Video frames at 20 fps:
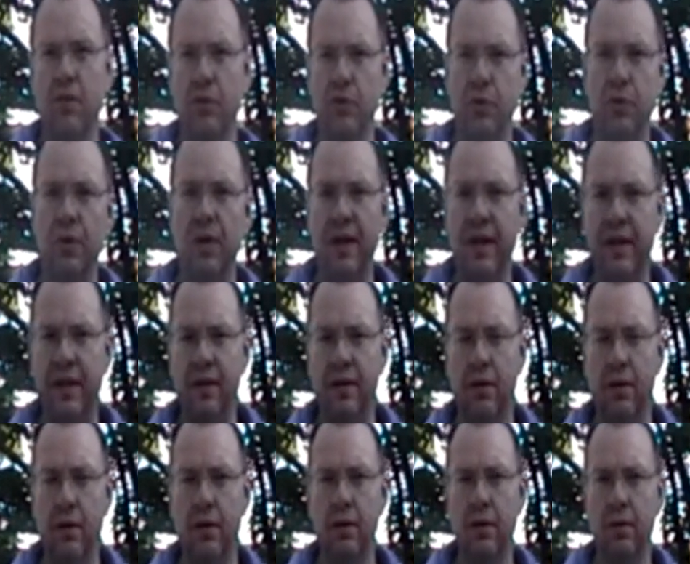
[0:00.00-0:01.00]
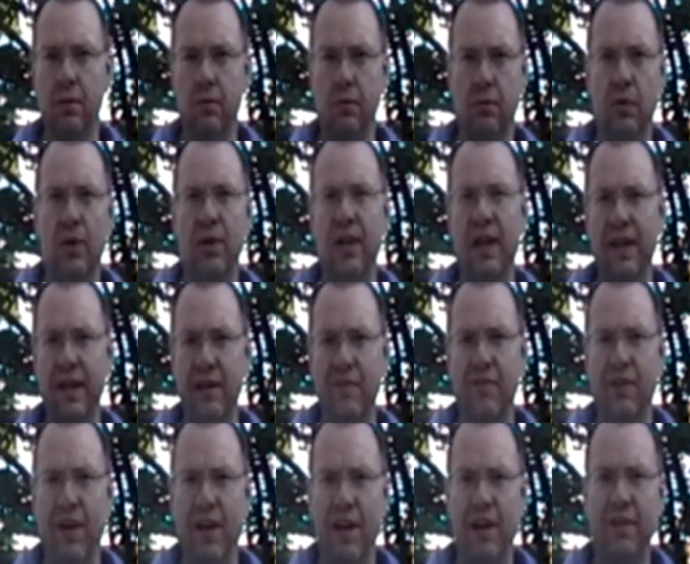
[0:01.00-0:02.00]
290 or
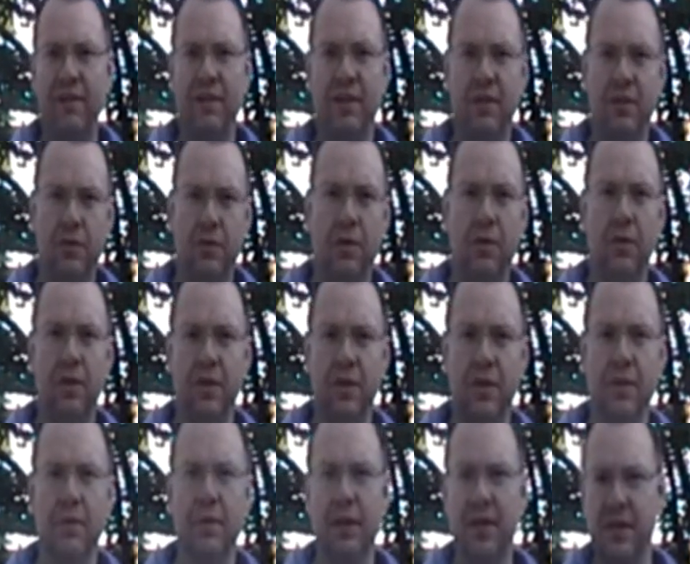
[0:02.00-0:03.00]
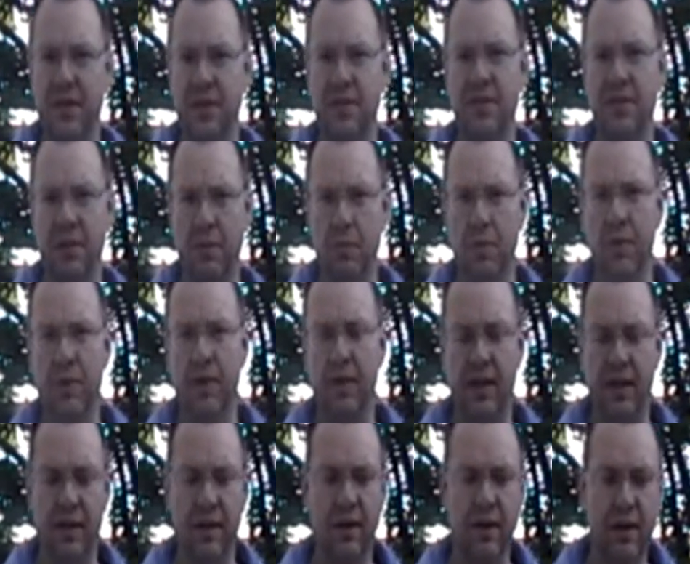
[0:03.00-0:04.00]
195 to 200 degrees, somewhere in
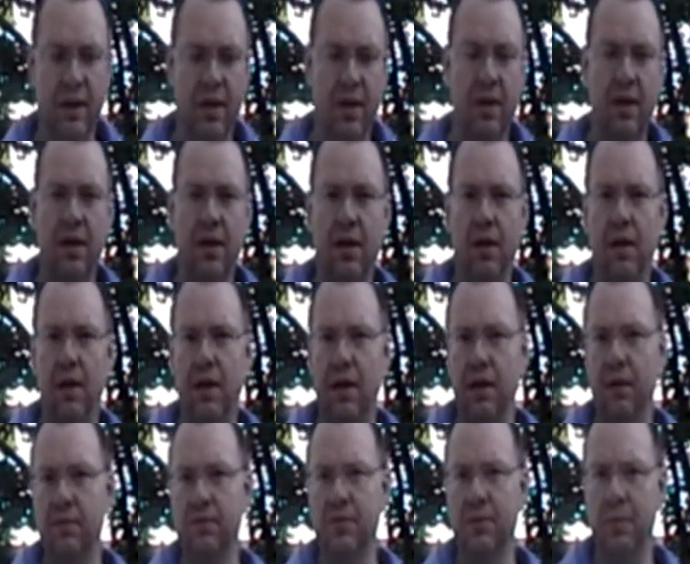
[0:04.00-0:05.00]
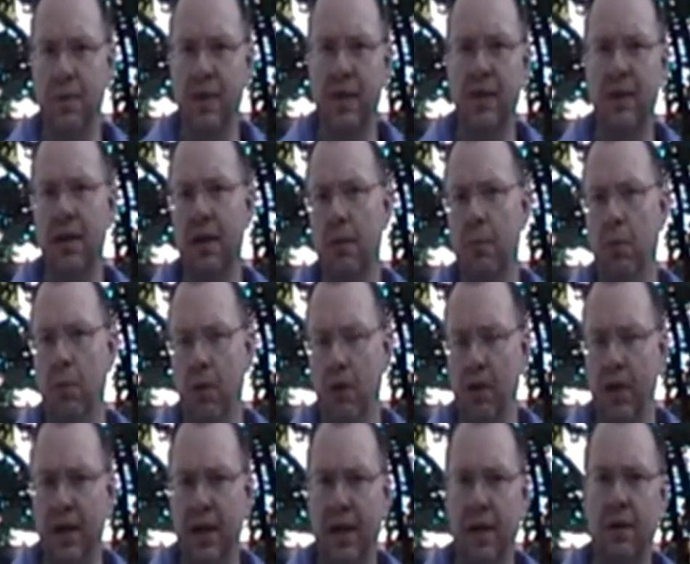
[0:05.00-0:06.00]
there. From there I'll pull
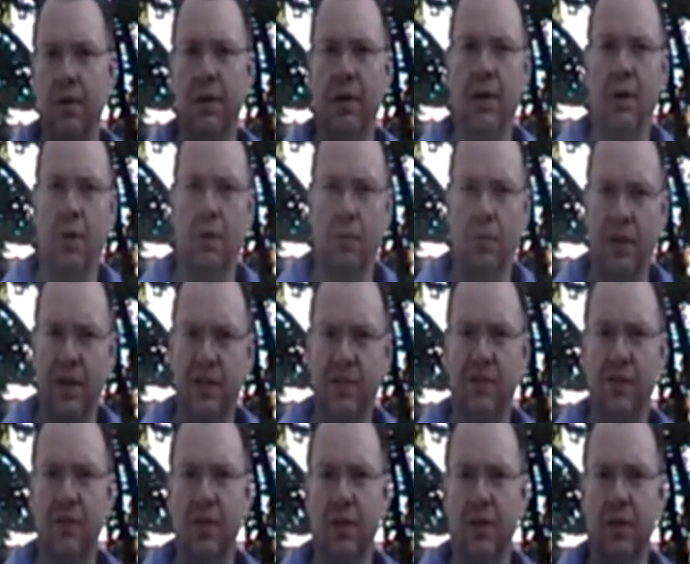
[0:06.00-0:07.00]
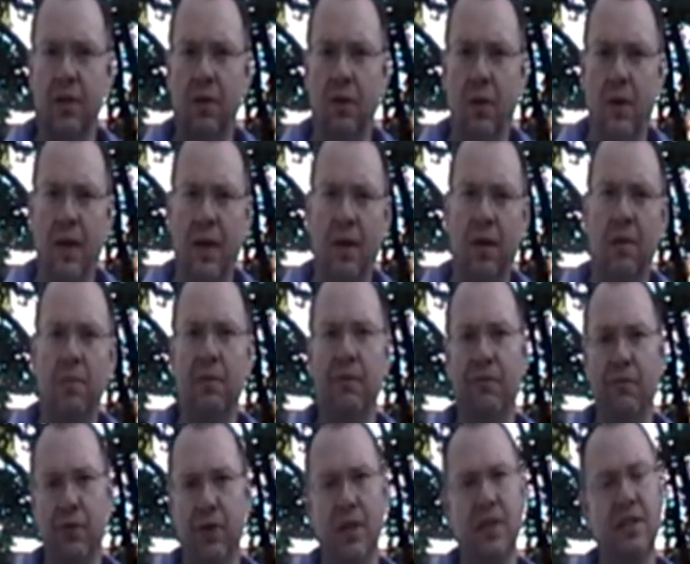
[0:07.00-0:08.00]
it out, it'll rest for a little while
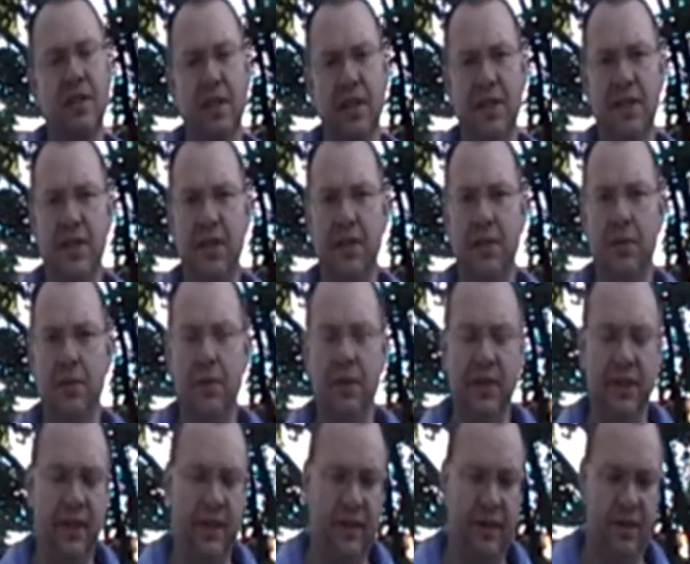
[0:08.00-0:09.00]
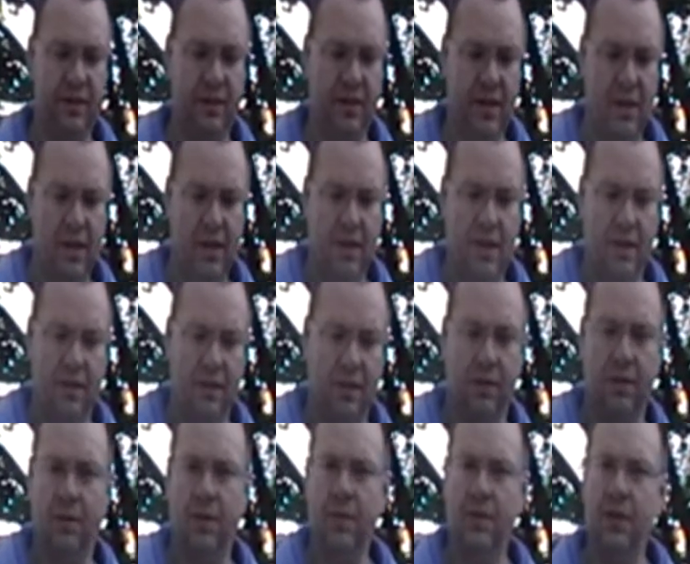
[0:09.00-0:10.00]
before I slice into it and eat it.
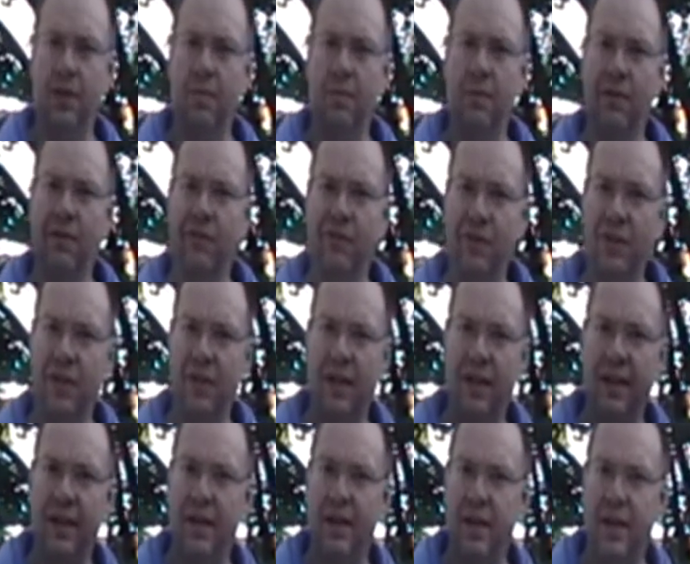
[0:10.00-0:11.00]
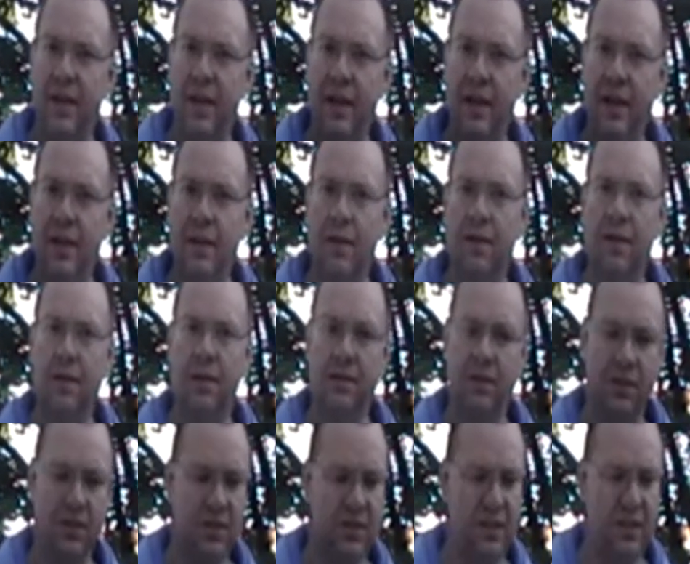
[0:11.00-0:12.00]
So it's going to be a fun day today,
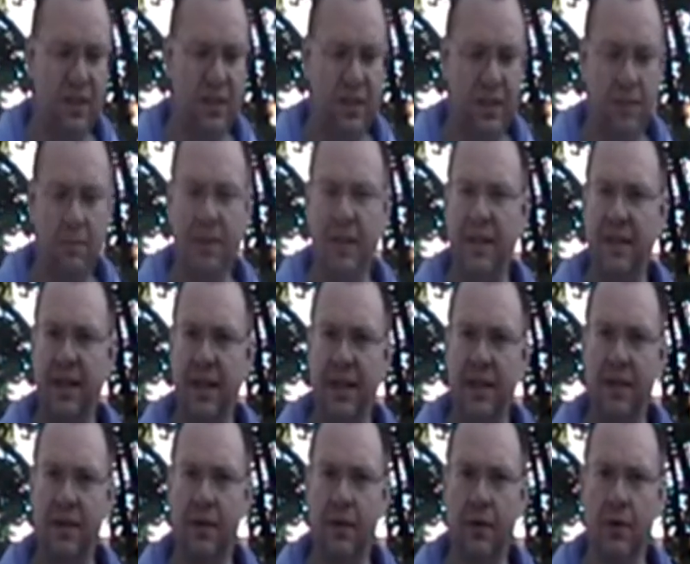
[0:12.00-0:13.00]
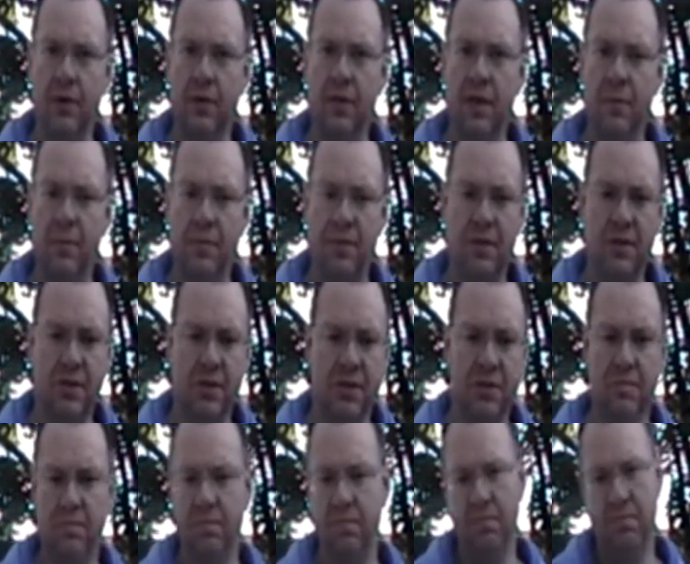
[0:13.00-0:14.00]
just sitting here maintaining the grill
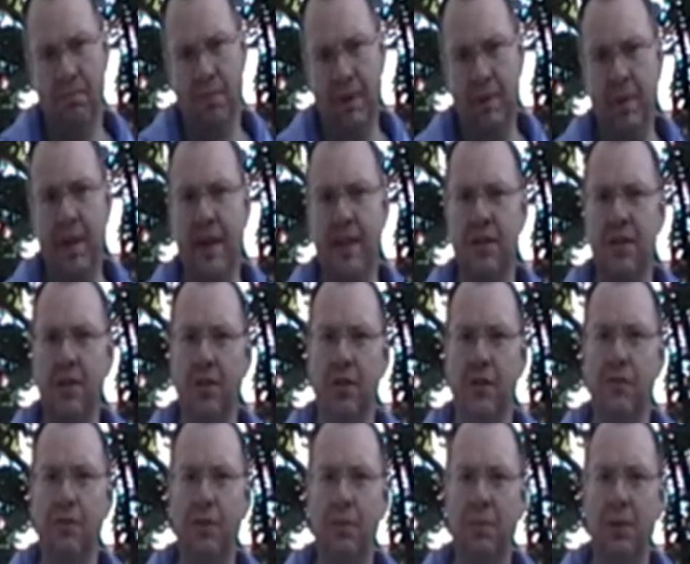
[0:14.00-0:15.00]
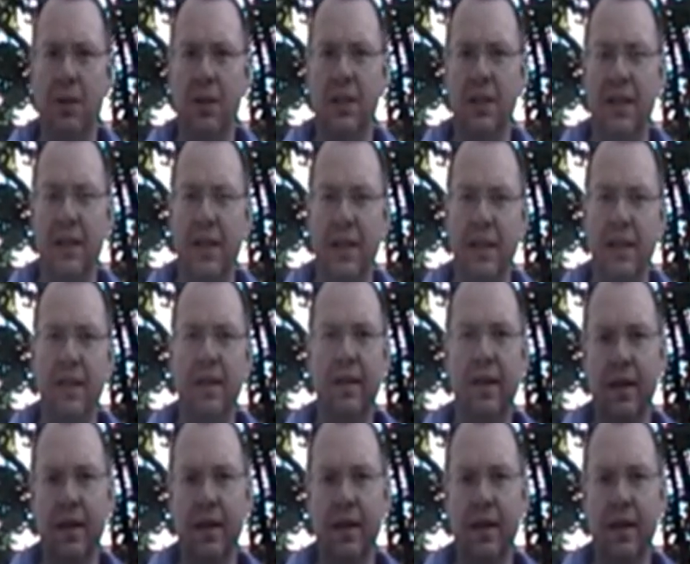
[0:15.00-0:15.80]
temperatures, maybe catch a little football today,